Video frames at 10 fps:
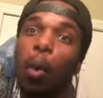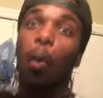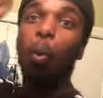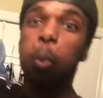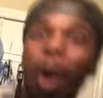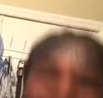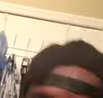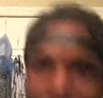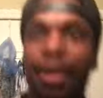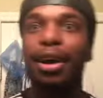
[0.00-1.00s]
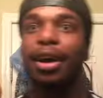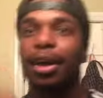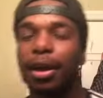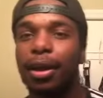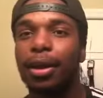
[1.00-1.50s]
wakata,
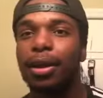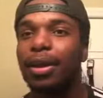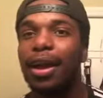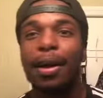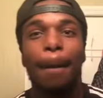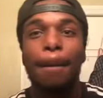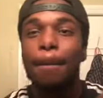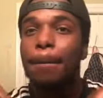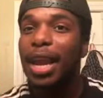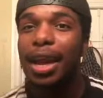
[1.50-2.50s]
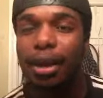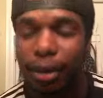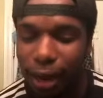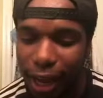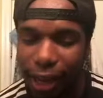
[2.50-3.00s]
bare
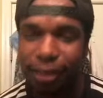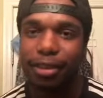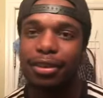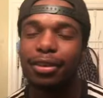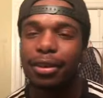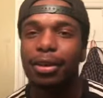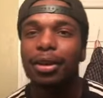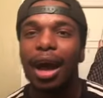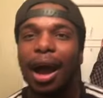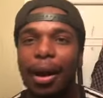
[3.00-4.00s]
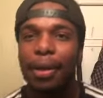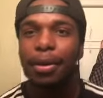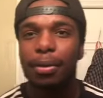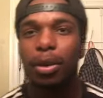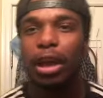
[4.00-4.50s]
lashes, and
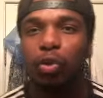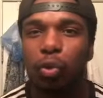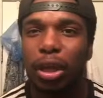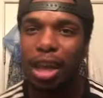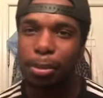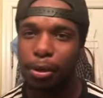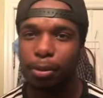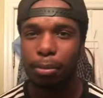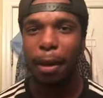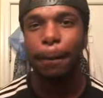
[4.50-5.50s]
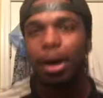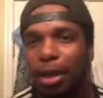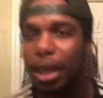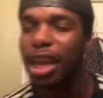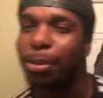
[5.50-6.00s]
guess who came in? My brother
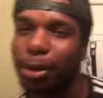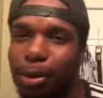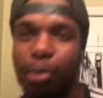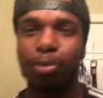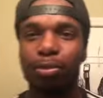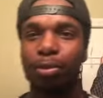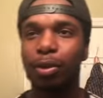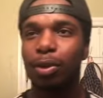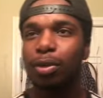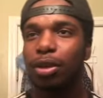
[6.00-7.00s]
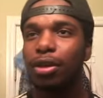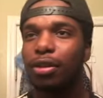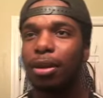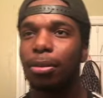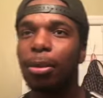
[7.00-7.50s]
came in. He said,
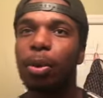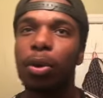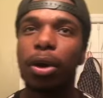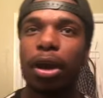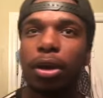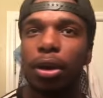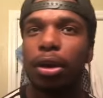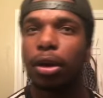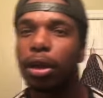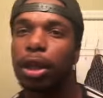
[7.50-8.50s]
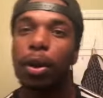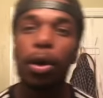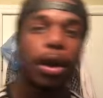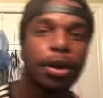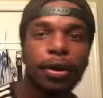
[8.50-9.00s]
"Mommy, what going on? You what
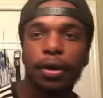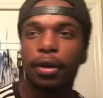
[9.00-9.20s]
going on?"